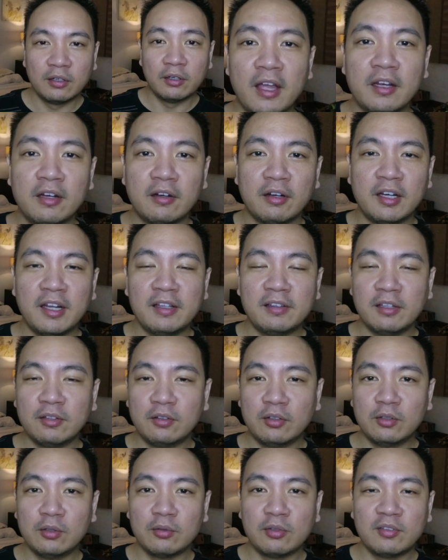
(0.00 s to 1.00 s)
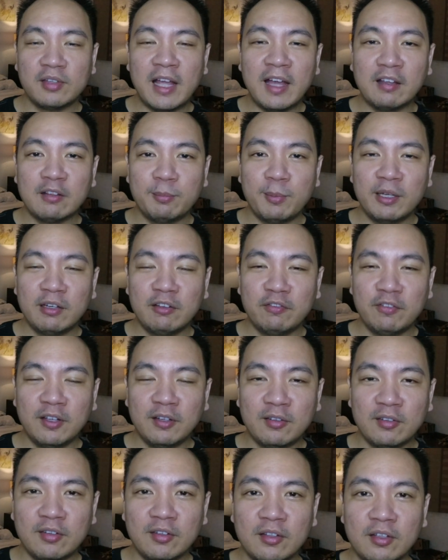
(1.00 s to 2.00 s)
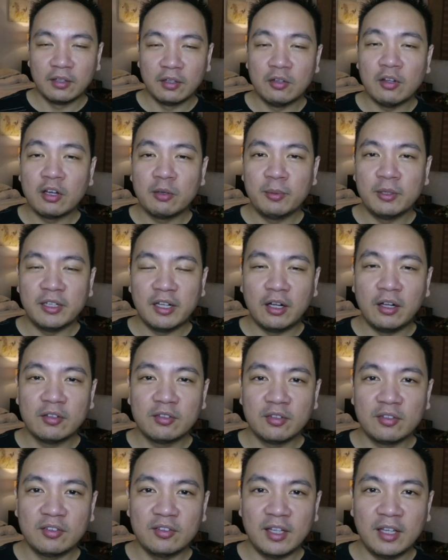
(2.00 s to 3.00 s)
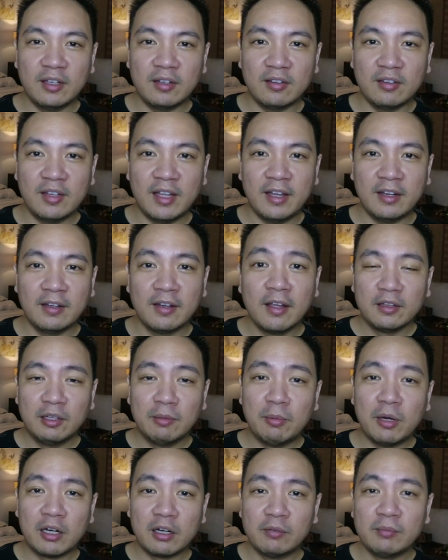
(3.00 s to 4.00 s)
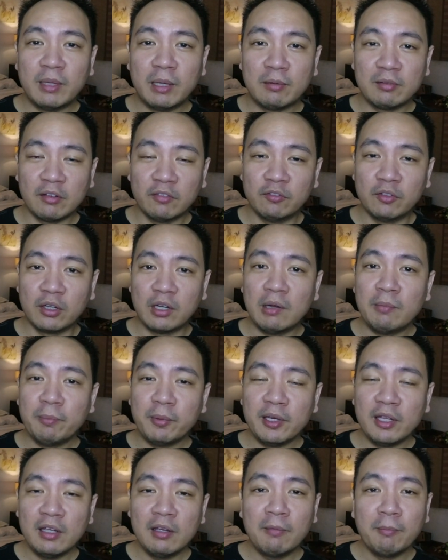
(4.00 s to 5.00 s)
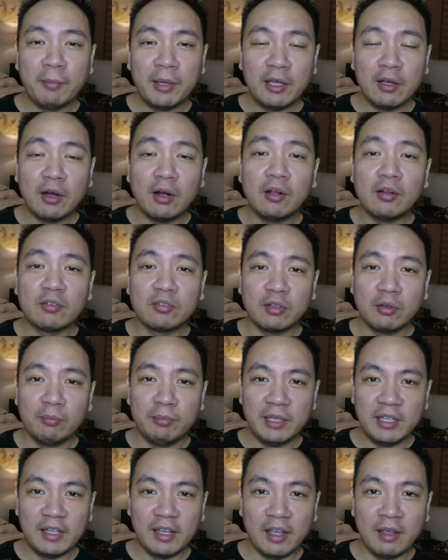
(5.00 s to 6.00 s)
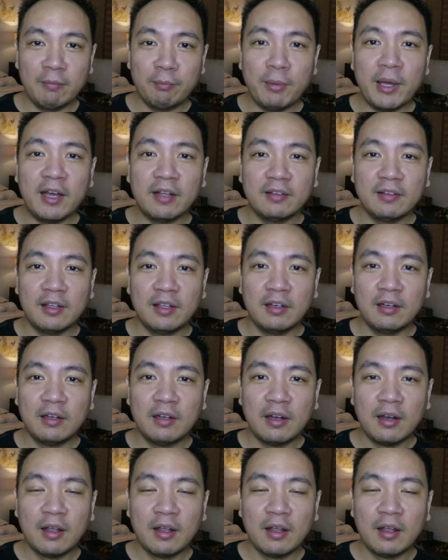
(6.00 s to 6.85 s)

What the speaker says: And related to those tax benefits, the document also states that the bottom lines of the company may also be impacted